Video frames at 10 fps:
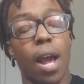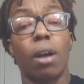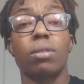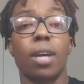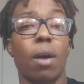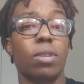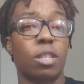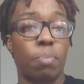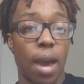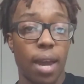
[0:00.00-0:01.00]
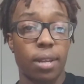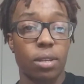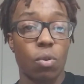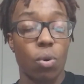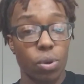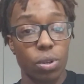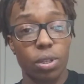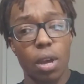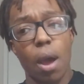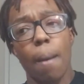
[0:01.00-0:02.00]
I ain't going to say I was as bad as
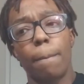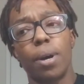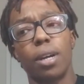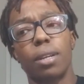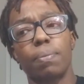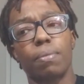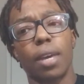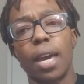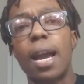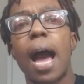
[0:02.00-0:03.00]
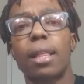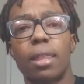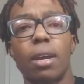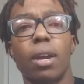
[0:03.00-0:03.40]
hoarders, but it got there.